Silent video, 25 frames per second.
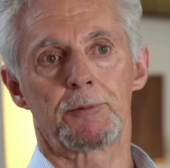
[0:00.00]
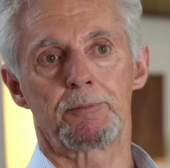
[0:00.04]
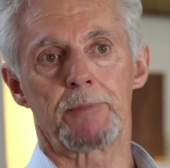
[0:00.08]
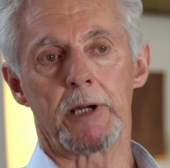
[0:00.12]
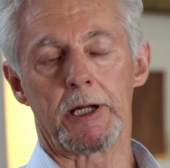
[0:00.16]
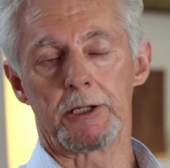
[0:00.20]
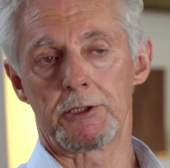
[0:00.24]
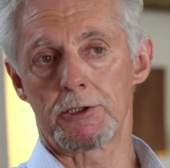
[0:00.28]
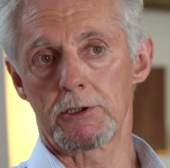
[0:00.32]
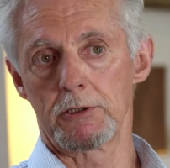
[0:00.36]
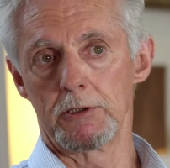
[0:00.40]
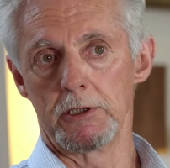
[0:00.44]

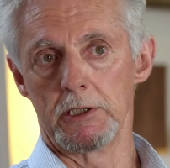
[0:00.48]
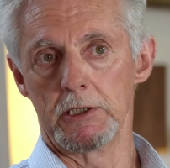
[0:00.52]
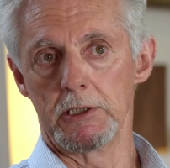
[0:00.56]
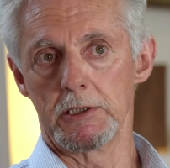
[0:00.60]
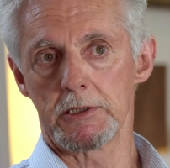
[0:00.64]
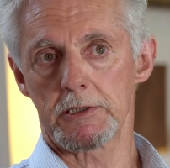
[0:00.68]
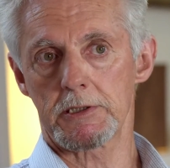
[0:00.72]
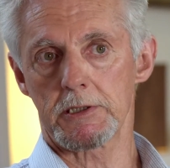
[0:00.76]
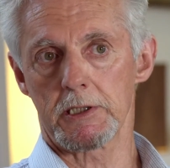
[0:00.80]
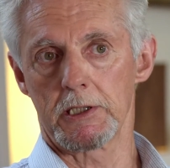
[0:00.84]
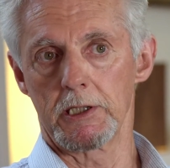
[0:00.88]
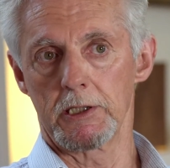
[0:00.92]
about 2
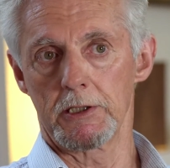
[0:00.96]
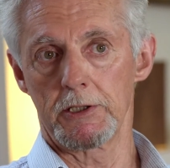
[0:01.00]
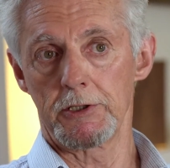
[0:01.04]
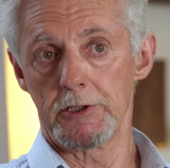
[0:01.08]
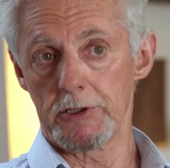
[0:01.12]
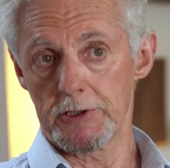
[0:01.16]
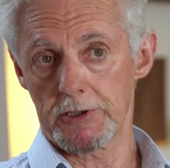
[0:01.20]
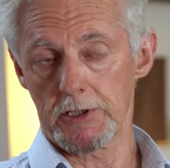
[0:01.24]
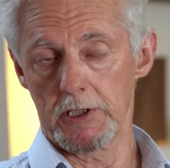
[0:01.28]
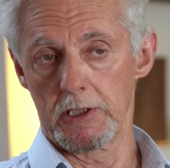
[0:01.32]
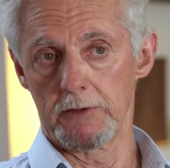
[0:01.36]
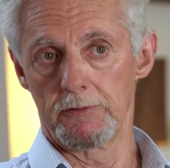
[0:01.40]
years ago,
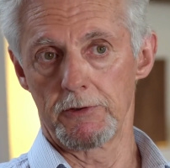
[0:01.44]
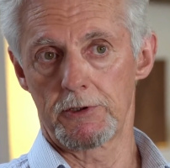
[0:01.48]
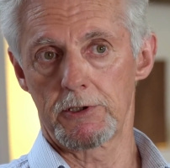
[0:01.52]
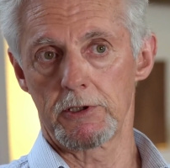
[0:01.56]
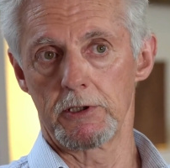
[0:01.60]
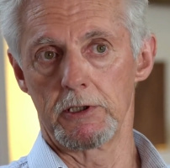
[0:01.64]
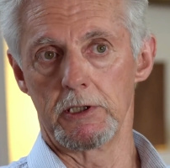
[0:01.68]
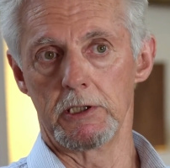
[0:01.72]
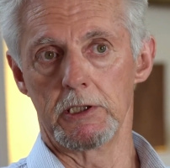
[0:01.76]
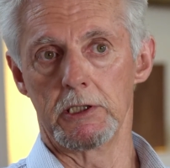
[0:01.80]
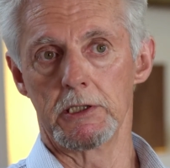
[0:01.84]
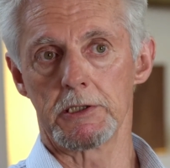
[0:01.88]
just over
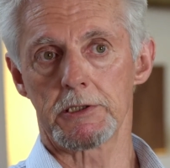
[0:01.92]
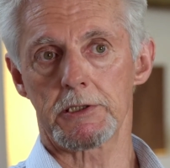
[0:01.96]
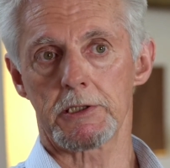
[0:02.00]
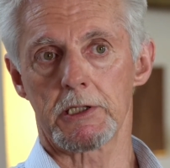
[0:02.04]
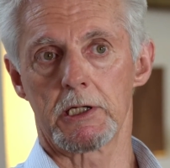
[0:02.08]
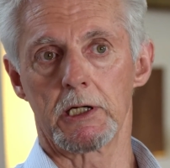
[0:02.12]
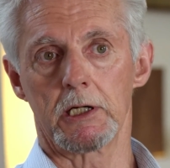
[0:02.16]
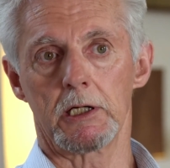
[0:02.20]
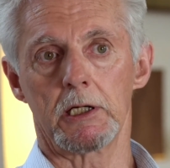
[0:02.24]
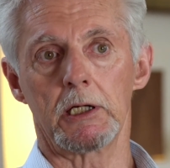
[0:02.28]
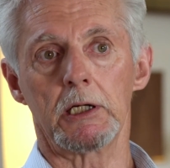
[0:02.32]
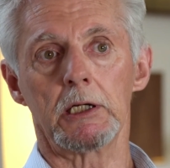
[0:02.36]
2 years
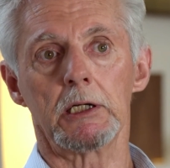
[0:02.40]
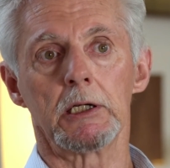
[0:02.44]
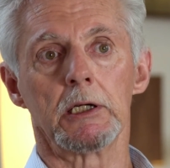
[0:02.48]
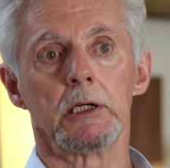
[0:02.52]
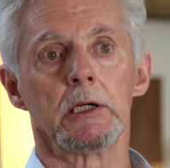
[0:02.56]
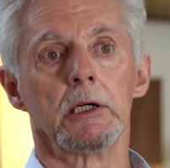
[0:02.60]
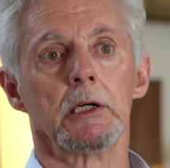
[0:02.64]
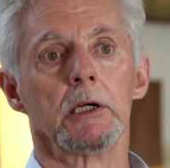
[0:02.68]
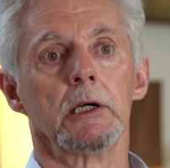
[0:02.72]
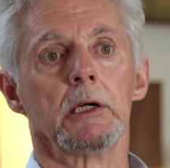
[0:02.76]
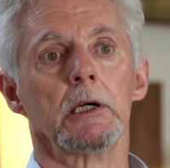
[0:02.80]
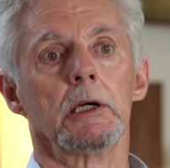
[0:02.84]
ago.
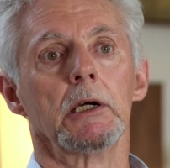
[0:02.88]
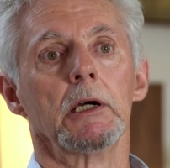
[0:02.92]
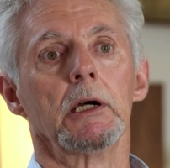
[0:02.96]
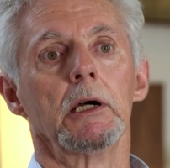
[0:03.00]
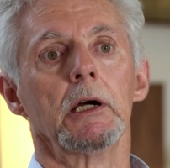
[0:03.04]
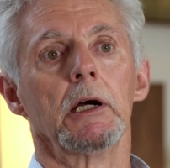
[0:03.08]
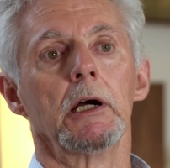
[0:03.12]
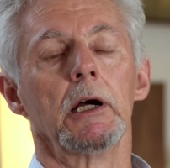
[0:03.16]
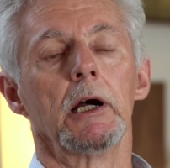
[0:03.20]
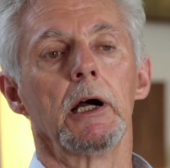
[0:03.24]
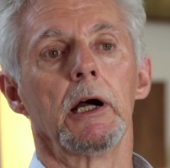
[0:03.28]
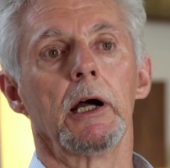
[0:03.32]

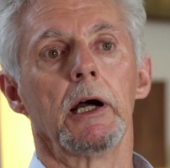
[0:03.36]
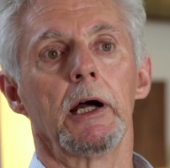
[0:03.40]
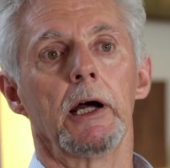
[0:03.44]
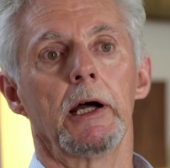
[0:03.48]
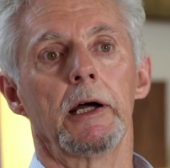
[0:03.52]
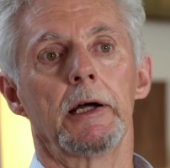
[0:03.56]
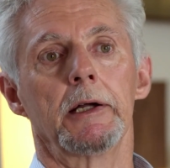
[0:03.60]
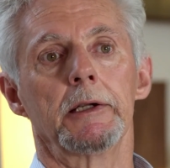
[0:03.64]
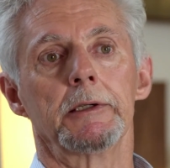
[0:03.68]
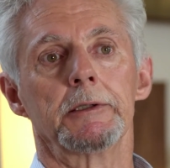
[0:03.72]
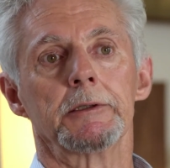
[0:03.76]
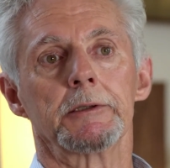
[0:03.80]

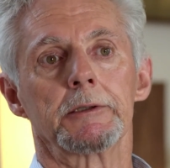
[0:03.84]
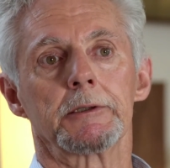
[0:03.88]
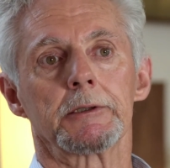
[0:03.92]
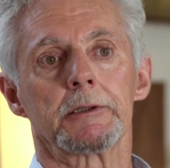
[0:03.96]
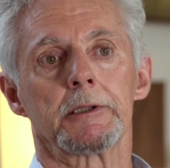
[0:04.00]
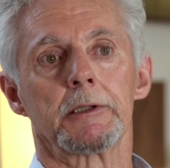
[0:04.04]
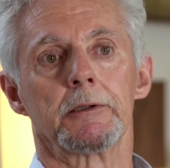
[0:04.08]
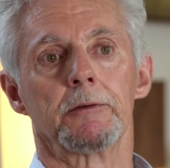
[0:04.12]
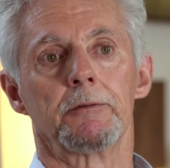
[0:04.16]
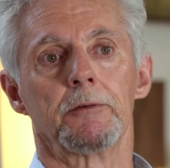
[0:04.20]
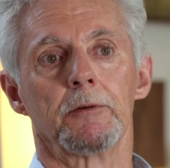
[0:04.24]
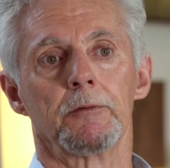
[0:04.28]
And
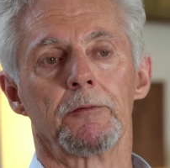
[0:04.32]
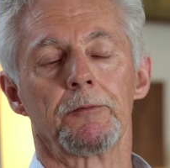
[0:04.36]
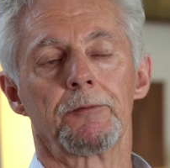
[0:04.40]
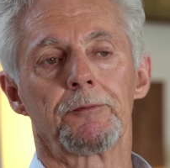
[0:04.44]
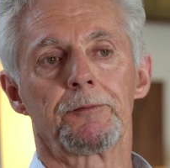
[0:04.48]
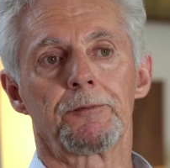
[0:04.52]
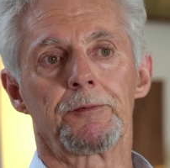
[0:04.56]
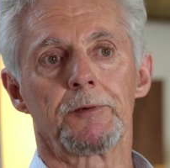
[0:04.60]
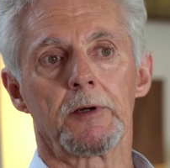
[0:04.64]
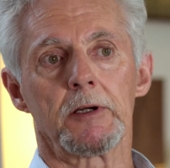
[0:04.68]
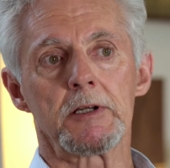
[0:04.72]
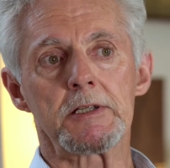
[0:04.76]

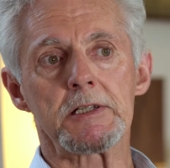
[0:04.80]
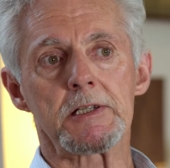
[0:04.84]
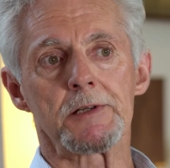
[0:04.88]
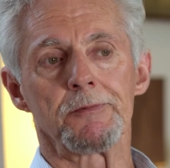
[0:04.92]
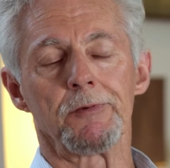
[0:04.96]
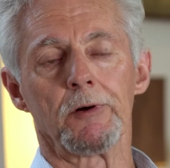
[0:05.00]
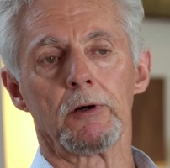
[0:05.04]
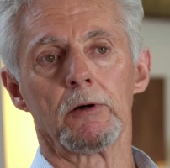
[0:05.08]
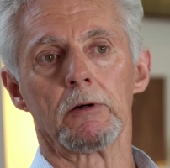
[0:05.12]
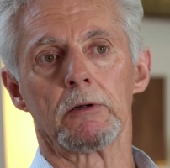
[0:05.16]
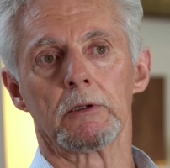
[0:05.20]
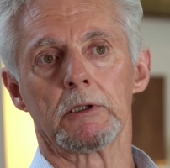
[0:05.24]
first
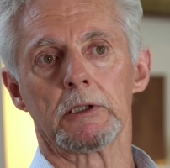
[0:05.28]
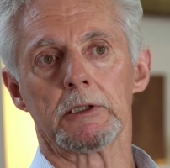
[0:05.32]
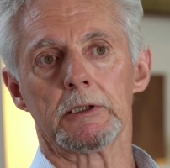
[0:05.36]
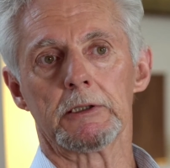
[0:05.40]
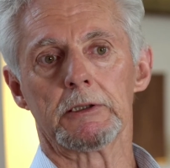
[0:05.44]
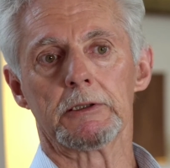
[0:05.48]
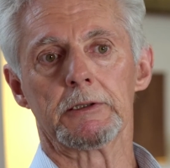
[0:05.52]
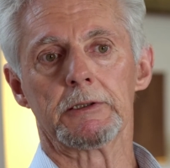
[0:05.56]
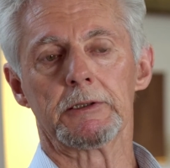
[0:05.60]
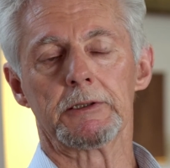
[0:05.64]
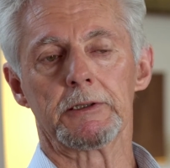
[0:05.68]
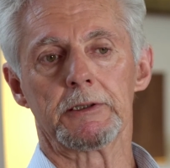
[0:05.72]
of all,
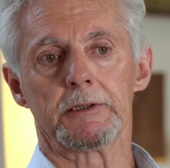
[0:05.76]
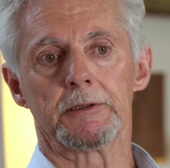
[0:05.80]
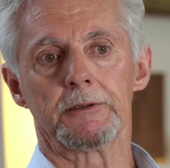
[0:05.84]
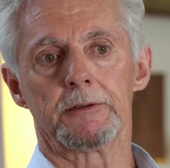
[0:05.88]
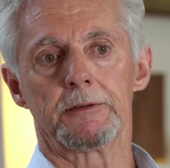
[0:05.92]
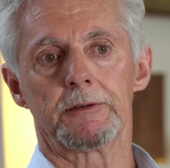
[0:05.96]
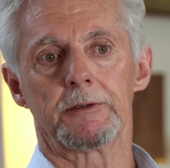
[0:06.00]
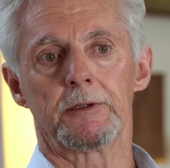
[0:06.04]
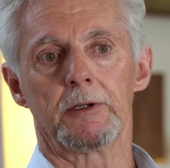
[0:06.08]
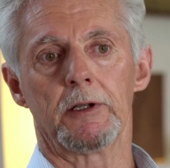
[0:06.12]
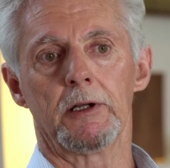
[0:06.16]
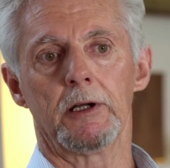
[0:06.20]

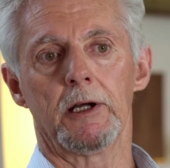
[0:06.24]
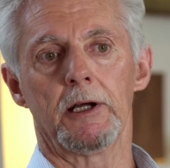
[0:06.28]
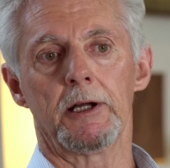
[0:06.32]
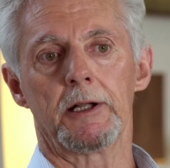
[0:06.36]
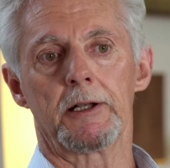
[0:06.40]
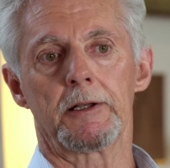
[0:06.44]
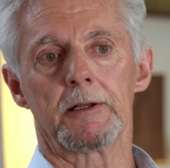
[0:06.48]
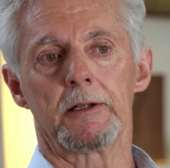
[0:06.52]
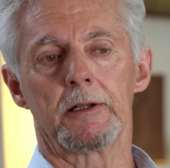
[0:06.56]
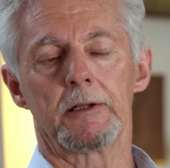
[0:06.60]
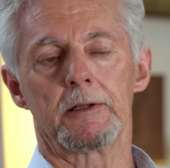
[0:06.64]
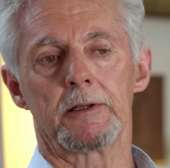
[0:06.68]

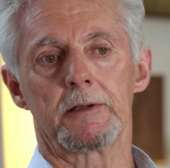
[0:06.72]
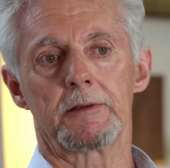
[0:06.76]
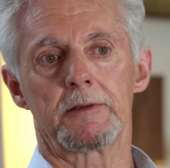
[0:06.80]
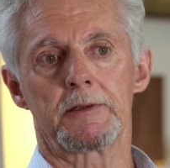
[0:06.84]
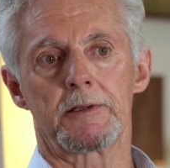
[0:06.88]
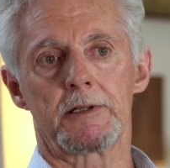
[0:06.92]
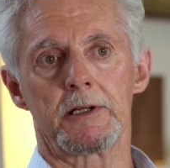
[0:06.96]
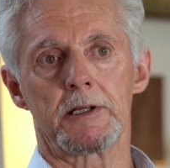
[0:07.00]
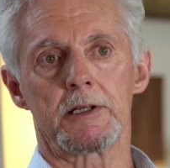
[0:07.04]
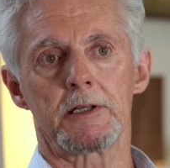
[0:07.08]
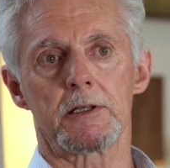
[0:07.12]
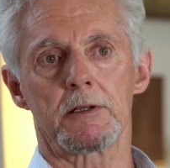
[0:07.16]

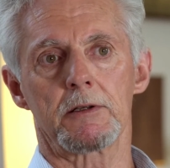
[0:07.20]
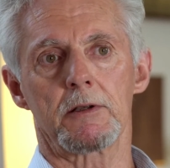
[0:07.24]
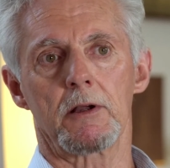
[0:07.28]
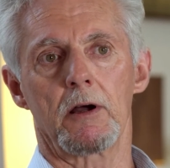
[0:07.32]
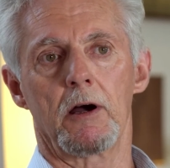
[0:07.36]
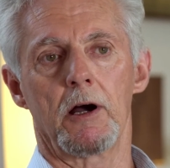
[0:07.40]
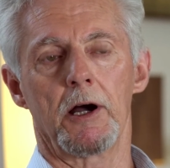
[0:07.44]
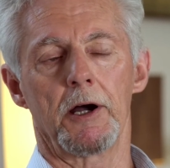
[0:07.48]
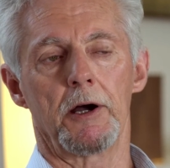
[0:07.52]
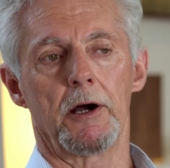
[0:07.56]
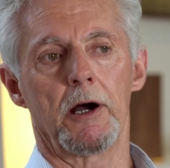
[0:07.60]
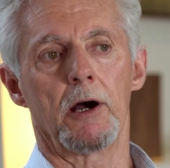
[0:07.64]

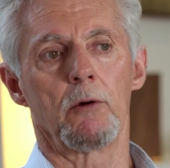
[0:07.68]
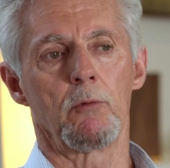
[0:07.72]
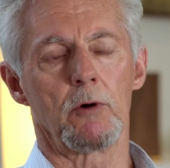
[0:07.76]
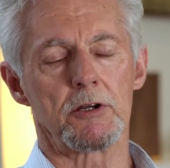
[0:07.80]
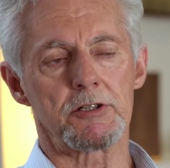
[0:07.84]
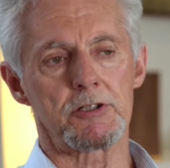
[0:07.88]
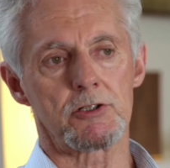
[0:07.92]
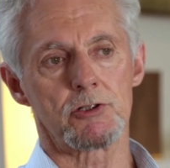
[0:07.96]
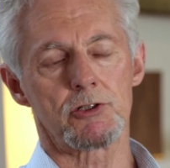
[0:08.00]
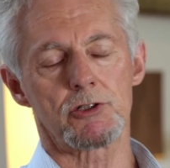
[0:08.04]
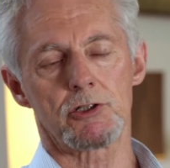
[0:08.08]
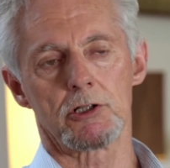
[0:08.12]
I
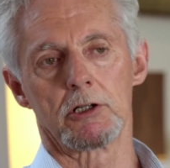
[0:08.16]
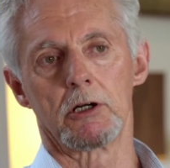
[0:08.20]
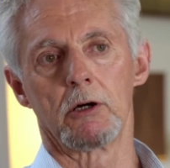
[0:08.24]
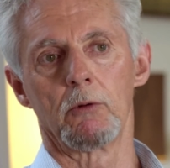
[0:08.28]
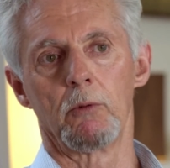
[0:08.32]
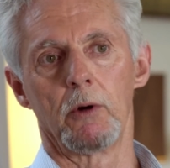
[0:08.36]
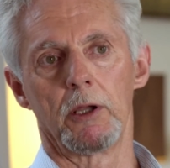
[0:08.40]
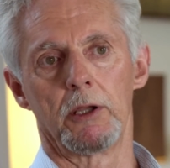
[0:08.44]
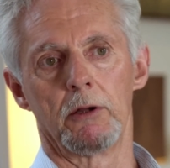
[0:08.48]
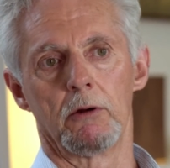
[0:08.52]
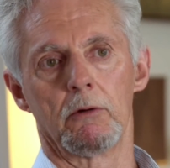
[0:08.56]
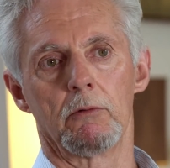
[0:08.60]
wasn't sure
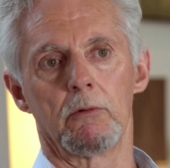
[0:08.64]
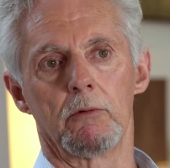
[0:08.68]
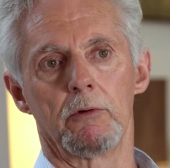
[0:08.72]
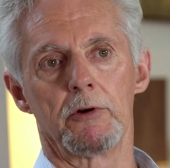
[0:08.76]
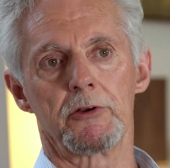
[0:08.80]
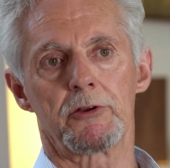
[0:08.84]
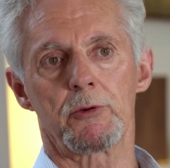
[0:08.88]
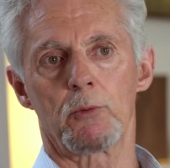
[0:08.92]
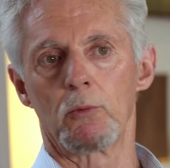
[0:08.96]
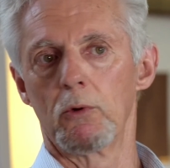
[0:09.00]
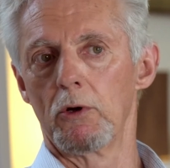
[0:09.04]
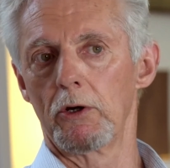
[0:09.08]
whether it
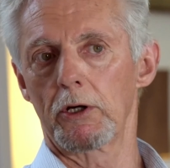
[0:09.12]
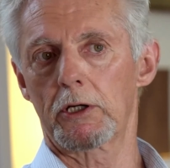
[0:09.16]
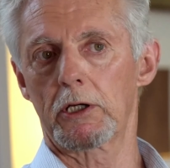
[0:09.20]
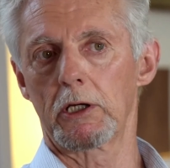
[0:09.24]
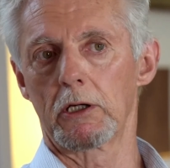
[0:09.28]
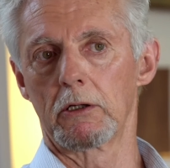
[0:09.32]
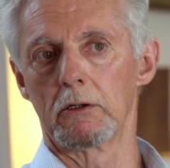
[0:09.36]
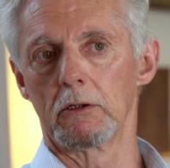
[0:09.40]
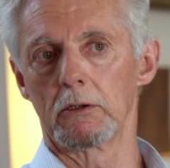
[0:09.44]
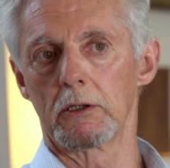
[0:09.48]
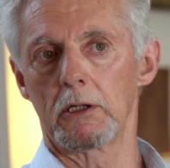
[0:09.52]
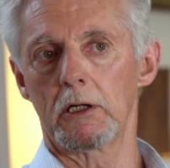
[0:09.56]
was
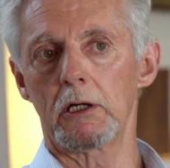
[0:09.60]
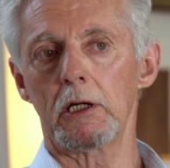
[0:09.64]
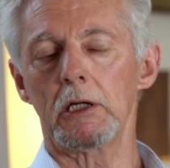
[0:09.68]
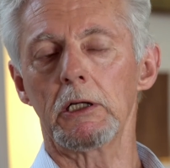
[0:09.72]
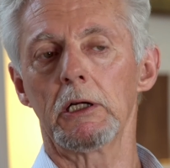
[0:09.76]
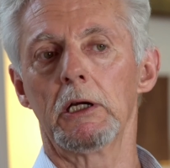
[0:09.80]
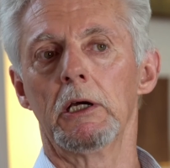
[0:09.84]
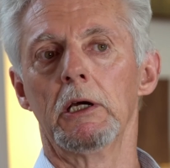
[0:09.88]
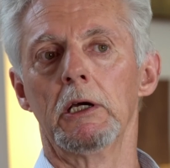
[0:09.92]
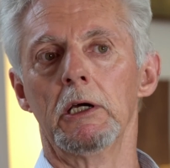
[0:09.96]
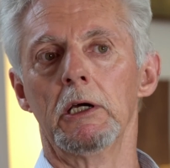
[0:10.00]
working or not,